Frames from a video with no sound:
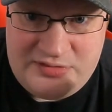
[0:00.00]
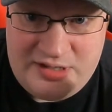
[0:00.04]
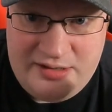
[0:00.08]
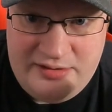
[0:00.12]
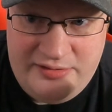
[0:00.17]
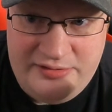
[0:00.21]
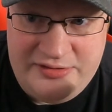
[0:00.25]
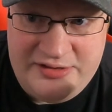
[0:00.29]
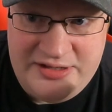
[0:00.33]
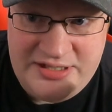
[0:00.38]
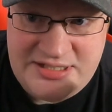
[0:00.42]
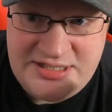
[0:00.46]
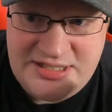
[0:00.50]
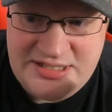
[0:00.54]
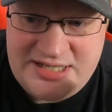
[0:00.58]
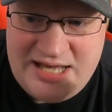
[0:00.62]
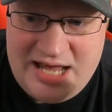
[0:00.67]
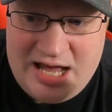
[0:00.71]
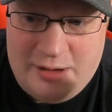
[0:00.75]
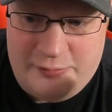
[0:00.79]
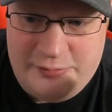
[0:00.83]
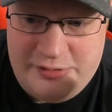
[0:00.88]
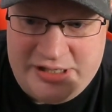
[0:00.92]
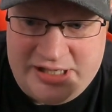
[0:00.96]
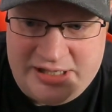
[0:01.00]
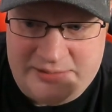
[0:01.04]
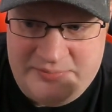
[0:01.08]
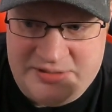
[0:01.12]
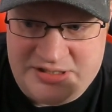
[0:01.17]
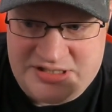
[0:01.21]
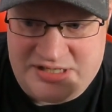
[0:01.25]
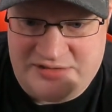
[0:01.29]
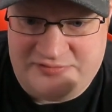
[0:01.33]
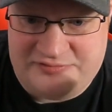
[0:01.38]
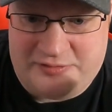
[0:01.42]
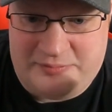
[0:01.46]
this is how we get
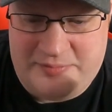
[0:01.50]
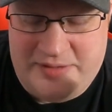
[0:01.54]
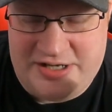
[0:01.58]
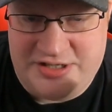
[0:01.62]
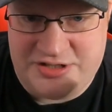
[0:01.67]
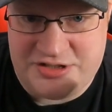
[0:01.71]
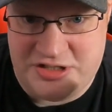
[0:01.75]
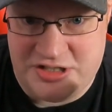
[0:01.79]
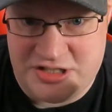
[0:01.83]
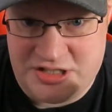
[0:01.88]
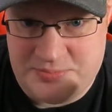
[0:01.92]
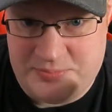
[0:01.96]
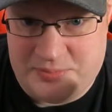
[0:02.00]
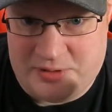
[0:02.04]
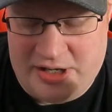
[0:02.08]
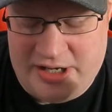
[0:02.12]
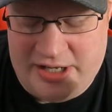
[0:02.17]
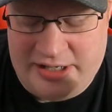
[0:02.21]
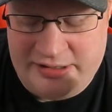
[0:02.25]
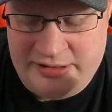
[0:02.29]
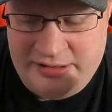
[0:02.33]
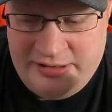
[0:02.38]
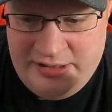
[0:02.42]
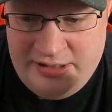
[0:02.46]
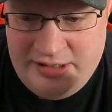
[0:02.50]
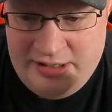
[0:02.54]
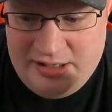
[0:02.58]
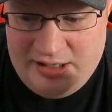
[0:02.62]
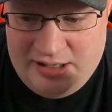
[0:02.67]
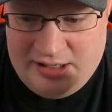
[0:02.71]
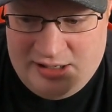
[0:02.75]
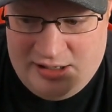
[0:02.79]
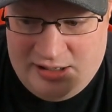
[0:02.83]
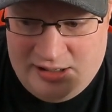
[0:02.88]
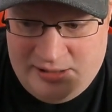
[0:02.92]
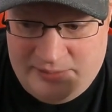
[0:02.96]
misinformation spread,
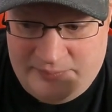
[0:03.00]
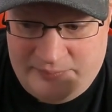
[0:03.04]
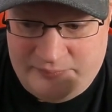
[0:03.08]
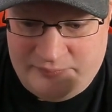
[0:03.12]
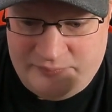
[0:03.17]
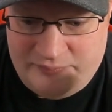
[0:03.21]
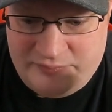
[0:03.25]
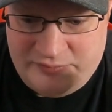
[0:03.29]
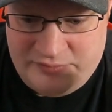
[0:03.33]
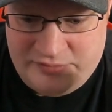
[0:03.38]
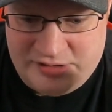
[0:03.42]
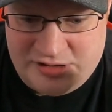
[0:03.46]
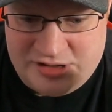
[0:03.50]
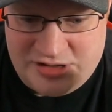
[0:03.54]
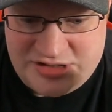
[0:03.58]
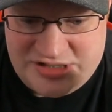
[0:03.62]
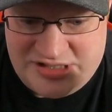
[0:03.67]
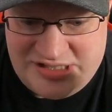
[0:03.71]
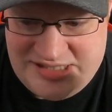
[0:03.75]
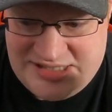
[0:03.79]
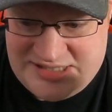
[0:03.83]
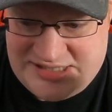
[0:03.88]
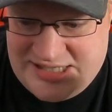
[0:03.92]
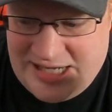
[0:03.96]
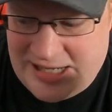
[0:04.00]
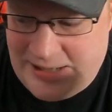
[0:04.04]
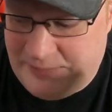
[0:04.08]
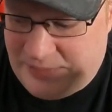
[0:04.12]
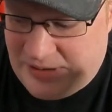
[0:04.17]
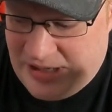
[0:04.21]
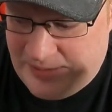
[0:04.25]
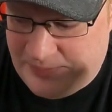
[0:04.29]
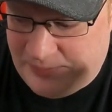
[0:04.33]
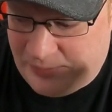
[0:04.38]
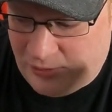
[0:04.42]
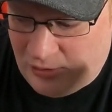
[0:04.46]
um, because these same
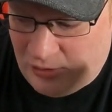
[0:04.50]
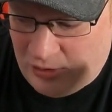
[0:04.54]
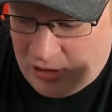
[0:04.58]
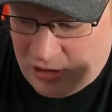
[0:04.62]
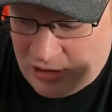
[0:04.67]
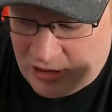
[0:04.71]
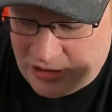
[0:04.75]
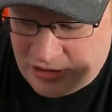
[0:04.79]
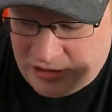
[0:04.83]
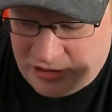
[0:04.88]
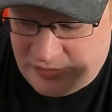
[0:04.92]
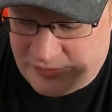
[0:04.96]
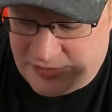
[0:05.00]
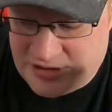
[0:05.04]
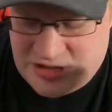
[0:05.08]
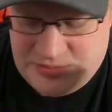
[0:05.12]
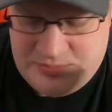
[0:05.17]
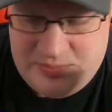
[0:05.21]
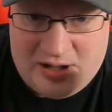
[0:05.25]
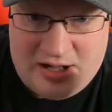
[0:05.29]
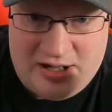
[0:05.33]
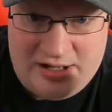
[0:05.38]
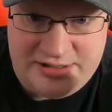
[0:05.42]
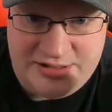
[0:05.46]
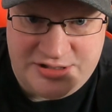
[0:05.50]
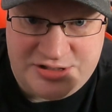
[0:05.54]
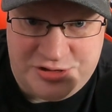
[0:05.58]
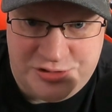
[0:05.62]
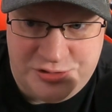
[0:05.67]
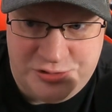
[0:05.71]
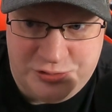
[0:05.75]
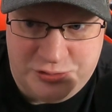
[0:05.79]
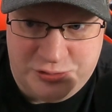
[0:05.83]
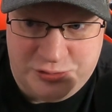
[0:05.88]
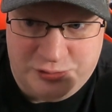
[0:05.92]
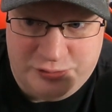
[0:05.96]
people aren't going to respond
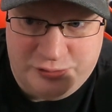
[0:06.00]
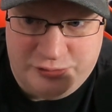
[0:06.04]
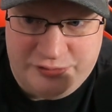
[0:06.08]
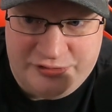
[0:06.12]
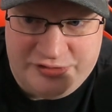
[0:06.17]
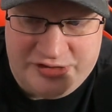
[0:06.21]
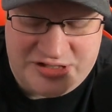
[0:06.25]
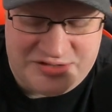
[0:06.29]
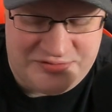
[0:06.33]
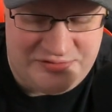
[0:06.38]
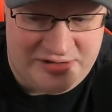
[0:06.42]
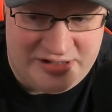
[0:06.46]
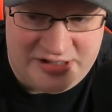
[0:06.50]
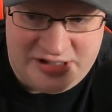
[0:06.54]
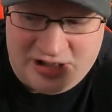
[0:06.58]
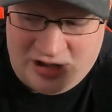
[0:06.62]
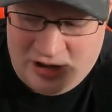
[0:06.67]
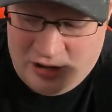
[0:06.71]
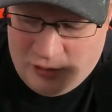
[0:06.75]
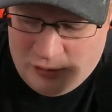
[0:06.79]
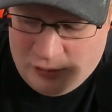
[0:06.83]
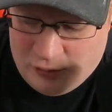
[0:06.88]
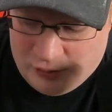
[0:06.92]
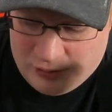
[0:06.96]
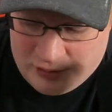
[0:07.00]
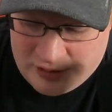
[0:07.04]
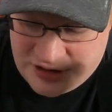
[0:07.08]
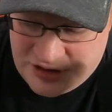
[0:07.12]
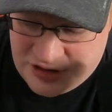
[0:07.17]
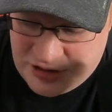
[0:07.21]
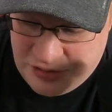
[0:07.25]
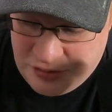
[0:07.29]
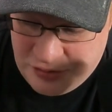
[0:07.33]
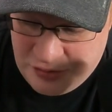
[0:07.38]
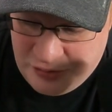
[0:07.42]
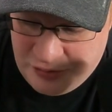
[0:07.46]
to this video or
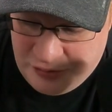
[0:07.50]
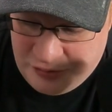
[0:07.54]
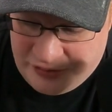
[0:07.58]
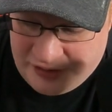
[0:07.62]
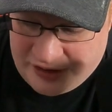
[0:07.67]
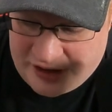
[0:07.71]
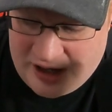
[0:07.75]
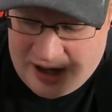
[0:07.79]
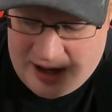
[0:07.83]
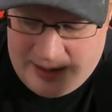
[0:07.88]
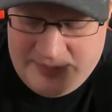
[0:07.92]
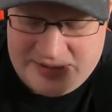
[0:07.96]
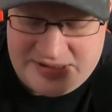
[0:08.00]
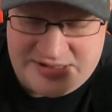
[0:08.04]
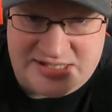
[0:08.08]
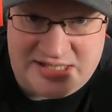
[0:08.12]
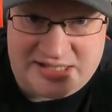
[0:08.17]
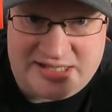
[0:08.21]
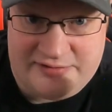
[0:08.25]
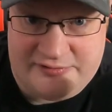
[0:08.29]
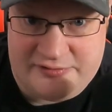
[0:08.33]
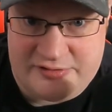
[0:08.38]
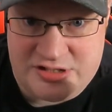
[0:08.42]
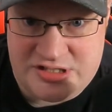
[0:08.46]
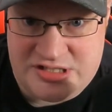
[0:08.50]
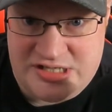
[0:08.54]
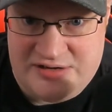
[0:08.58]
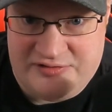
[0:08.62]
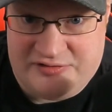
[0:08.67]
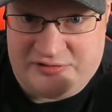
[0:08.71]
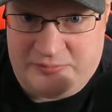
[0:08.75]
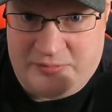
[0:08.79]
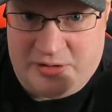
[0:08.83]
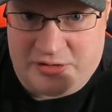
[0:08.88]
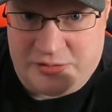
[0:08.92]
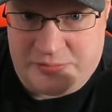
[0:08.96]
to the comments that they've received
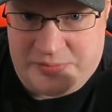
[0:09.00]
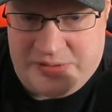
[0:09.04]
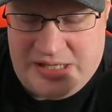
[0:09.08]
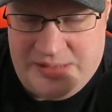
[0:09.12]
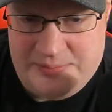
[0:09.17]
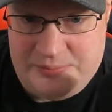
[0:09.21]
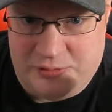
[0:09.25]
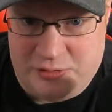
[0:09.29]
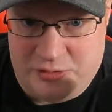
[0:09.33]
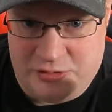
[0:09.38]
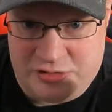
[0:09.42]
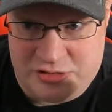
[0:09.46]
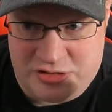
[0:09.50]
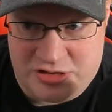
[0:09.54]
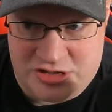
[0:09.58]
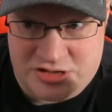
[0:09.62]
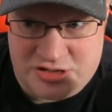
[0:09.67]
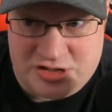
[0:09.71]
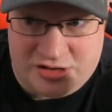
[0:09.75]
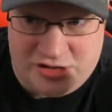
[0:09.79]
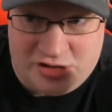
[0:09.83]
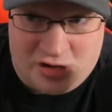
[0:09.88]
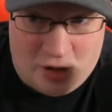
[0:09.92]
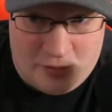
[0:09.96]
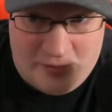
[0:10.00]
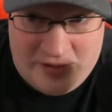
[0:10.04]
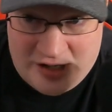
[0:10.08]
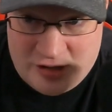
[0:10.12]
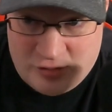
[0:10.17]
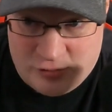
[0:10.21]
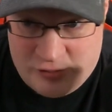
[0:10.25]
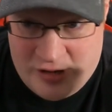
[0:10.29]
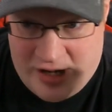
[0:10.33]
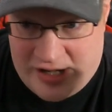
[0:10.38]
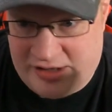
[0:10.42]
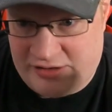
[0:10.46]
from other people. They're just going to go make a
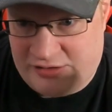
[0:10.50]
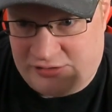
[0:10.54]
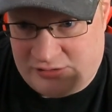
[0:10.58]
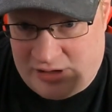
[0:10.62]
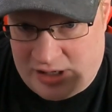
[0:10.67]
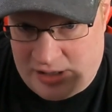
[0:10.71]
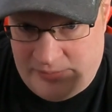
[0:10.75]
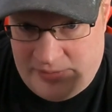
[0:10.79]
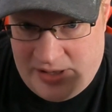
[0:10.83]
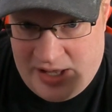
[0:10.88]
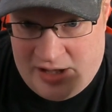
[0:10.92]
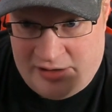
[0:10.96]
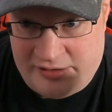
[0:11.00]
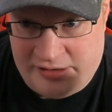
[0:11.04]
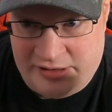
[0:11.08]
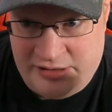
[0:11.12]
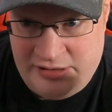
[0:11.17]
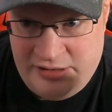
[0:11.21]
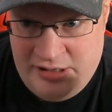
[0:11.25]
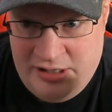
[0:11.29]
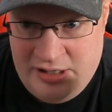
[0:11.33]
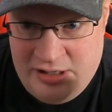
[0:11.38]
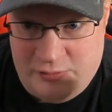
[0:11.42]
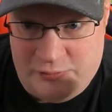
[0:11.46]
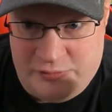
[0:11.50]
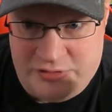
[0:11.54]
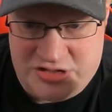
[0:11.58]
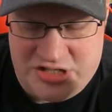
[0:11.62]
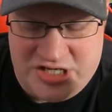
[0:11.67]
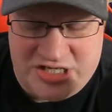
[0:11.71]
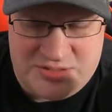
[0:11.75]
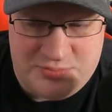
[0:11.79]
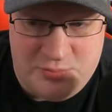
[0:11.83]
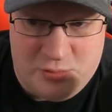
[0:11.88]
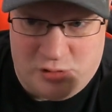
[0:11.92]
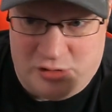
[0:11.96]
Reddit thread about it, which
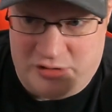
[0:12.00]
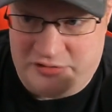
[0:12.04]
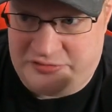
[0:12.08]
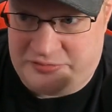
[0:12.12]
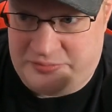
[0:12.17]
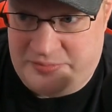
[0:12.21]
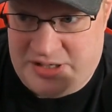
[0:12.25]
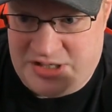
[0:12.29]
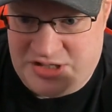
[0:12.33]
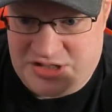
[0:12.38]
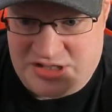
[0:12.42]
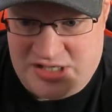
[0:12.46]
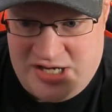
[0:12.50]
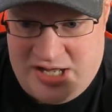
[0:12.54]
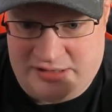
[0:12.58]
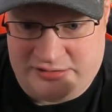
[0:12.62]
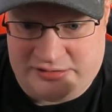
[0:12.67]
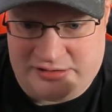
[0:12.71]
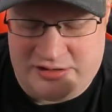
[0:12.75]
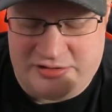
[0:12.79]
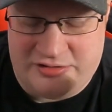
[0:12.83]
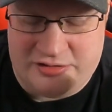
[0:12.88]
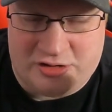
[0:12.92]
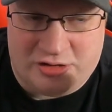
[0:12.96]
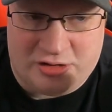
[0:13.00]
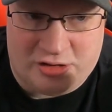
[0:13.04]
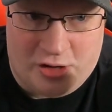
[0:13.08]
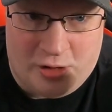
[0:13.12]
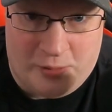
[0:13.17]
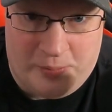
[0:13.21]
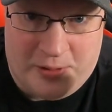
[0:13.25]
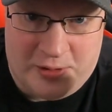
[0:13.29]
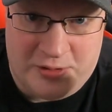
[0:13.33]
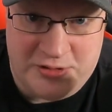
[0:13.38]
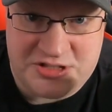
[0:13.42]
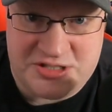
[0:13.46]
gets more information out there. They're going to go
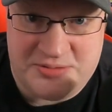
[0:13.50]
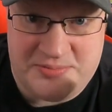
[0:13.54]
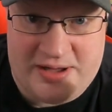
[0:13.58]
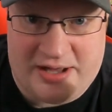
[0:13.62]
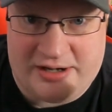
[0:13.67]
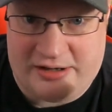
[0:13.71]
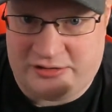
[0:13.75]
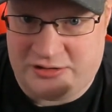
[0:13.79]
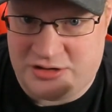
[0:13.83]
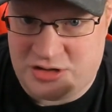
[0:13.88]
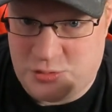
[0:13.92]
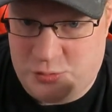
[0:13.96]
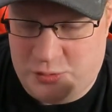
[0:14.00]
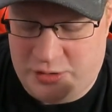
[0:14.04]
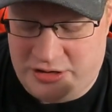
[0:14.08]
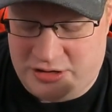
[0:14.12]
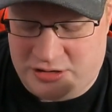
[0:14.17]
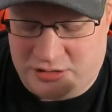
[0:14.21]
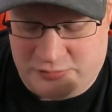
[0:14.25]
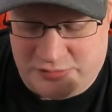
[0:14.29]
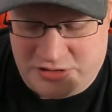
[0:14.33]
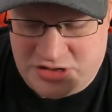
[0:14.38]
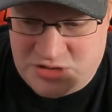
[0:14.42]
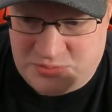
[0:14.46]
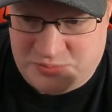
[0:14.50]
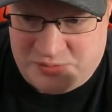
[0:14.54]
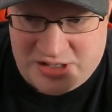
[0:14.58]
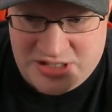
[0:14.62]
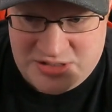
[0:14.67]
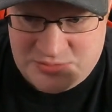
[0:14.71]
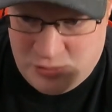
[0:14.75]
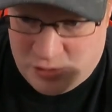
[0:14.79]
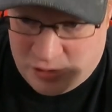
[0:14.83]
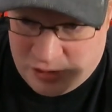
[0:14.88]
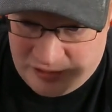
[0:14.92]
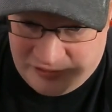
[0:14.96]
post about it on Twitter, which spreads
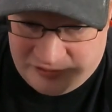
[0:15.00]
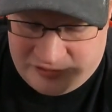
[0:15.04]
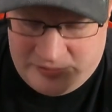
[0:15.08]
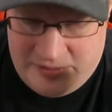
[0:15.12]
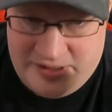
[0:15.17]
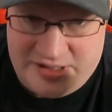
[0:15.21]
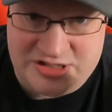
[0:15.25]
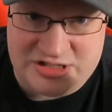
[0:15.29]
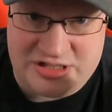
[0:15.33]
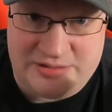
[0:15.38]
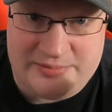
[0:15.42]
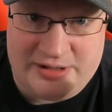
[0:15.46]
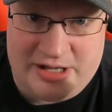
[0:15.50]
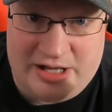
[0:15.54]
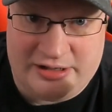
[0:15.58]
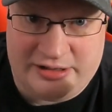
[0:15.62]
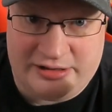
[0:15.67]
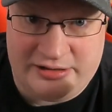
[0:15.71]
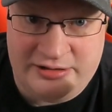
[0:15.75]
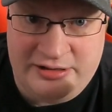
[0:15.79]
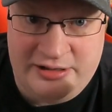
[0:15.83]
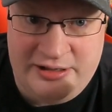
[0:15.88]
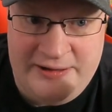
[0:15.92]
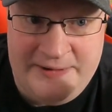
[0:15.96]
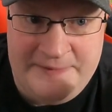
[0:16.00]
more information about it.